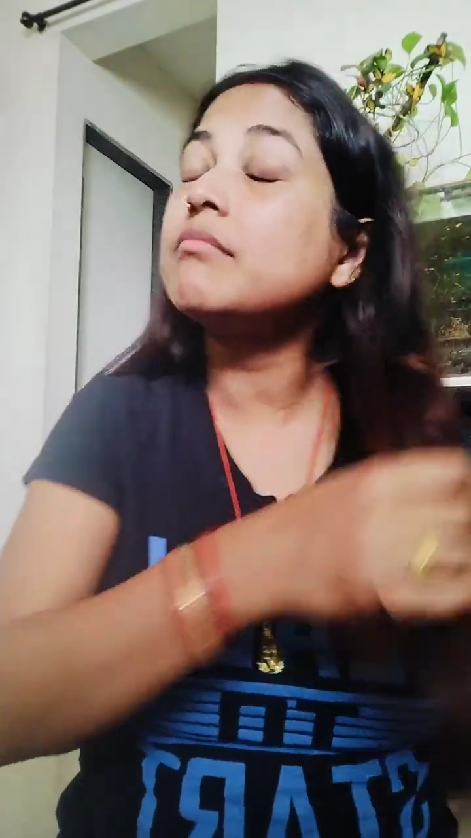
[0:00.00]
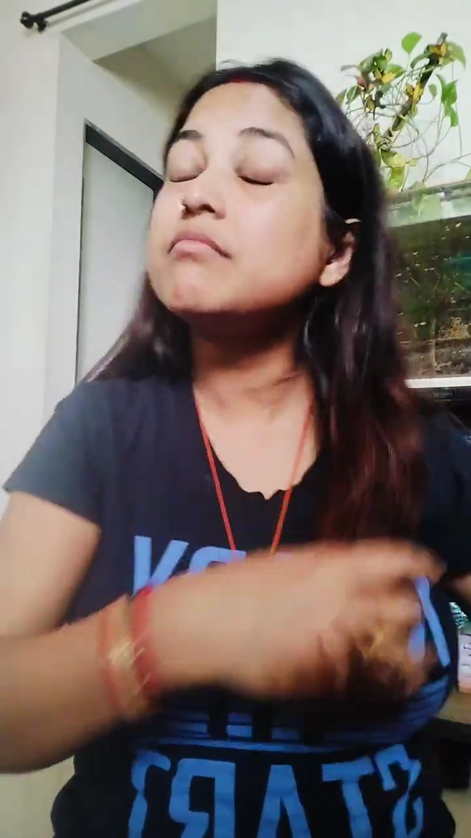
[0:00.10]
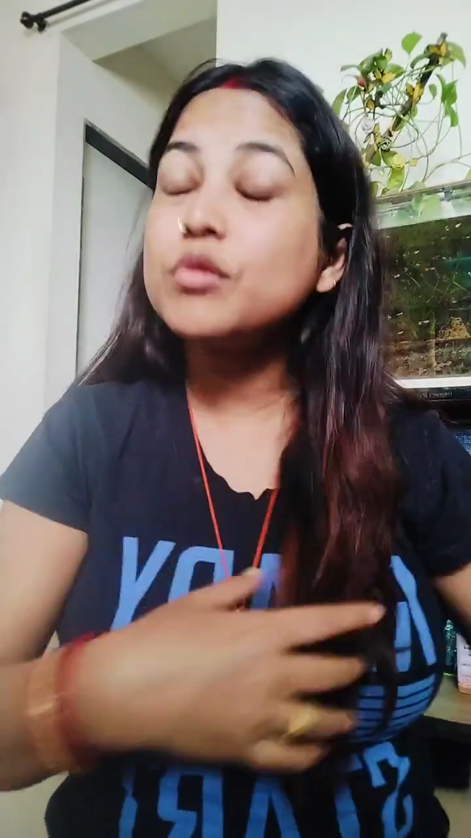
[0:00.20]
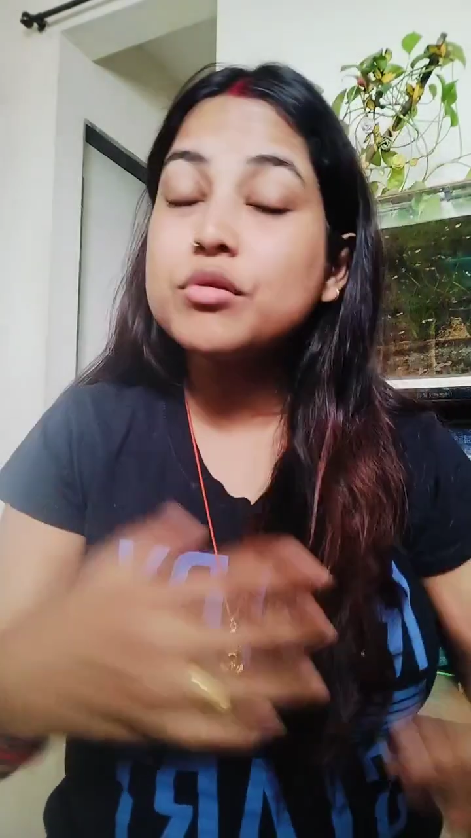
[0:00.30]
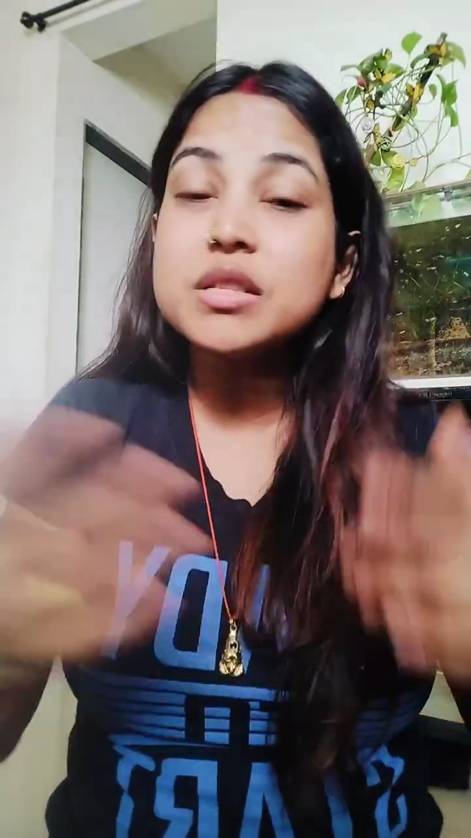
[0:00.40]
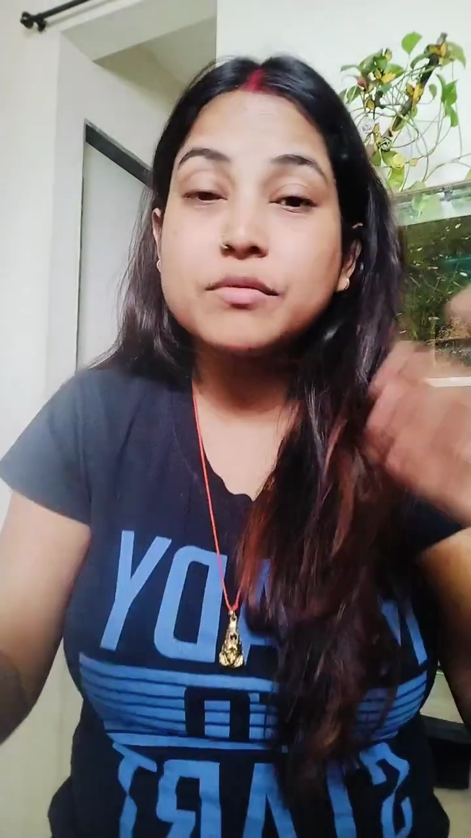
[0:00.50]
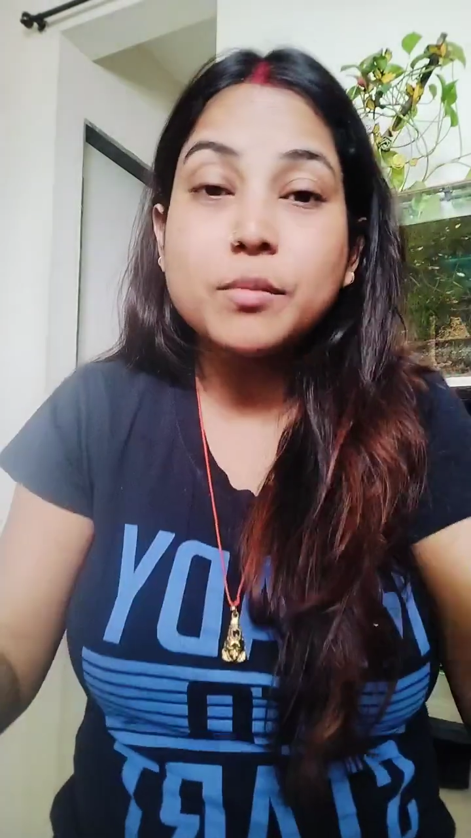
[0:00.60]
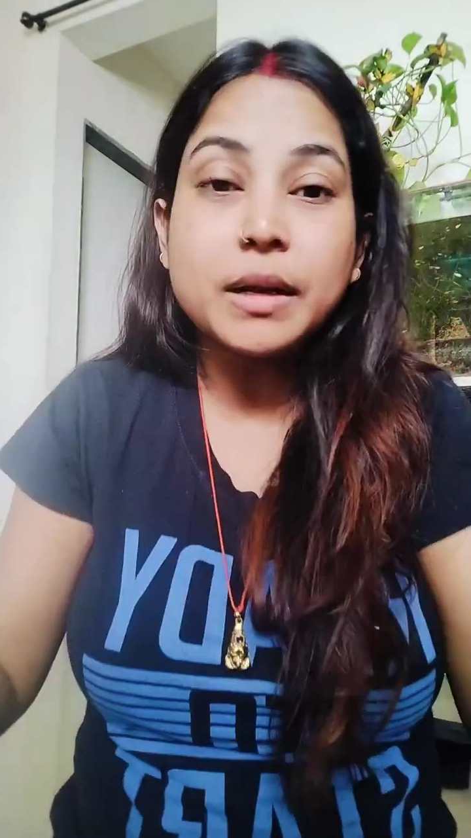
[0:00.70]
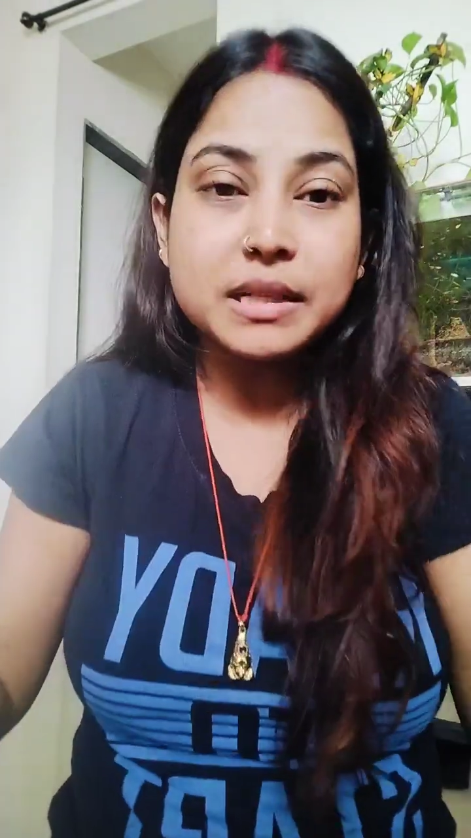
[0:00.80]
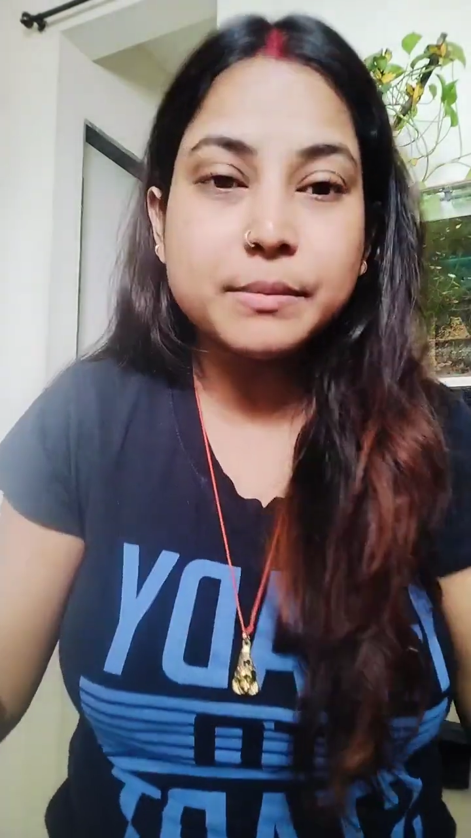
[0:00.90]
use it for
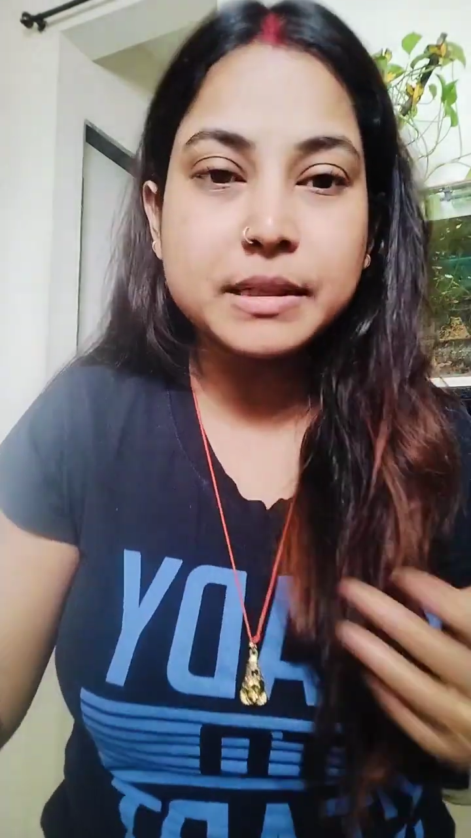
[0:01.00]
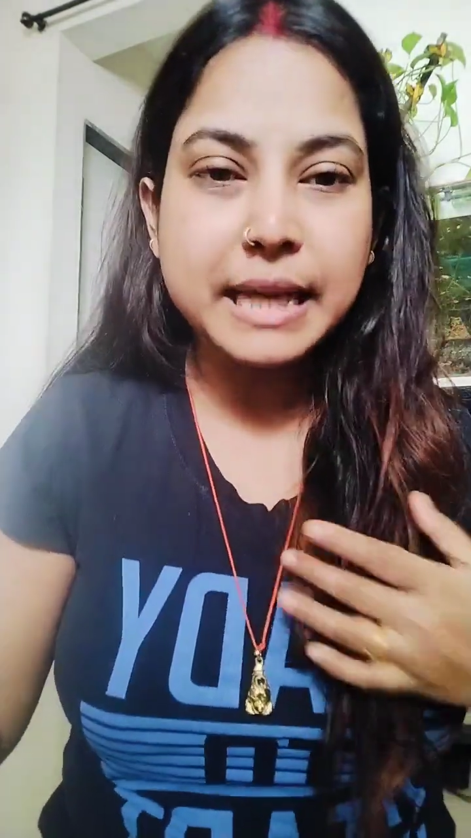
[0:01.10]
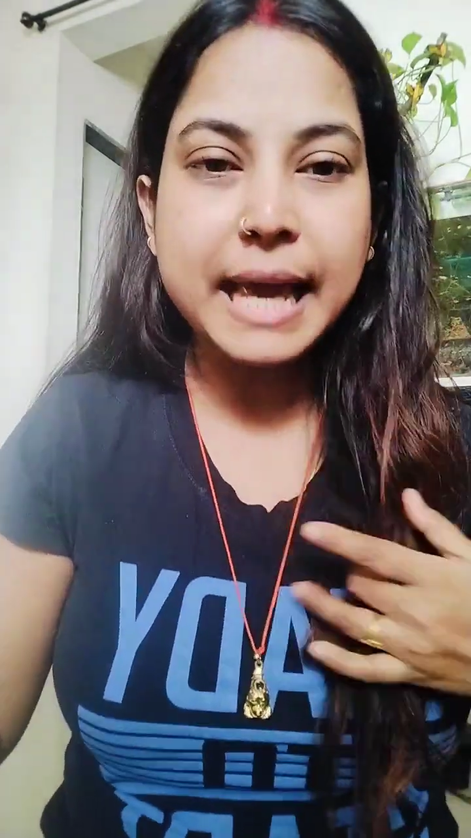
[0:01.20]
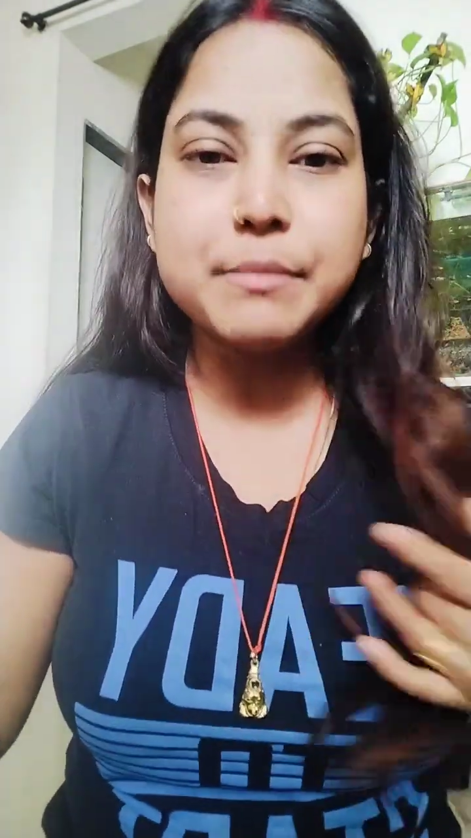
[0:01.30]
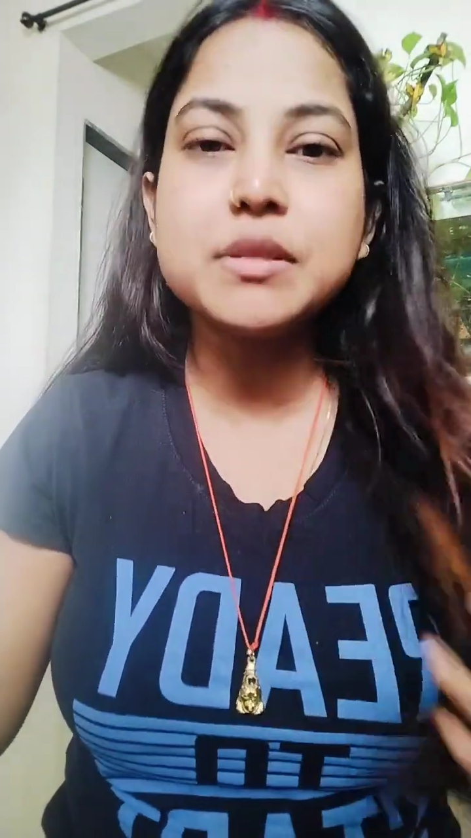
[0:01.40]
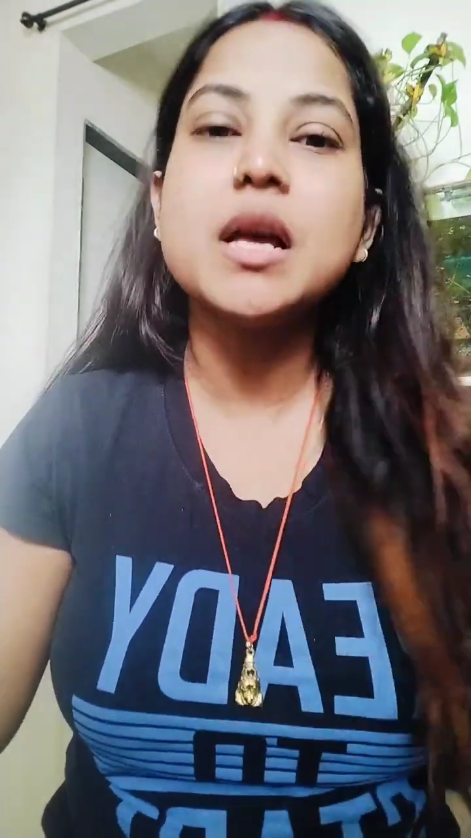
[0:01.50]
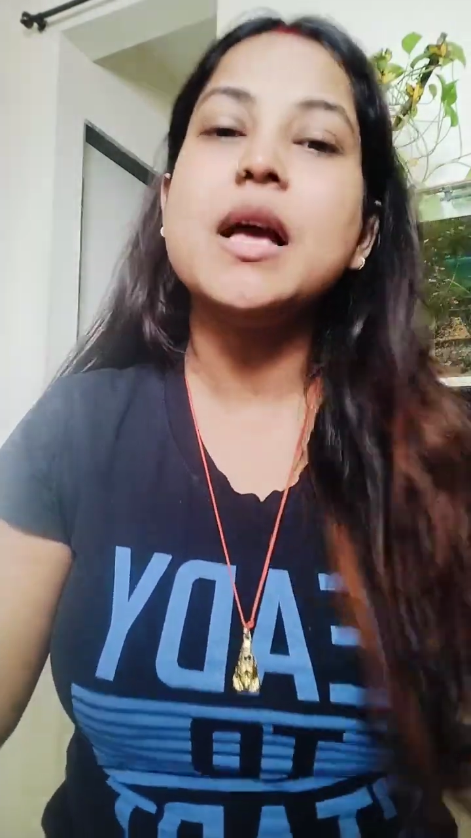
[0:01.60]
multiple times,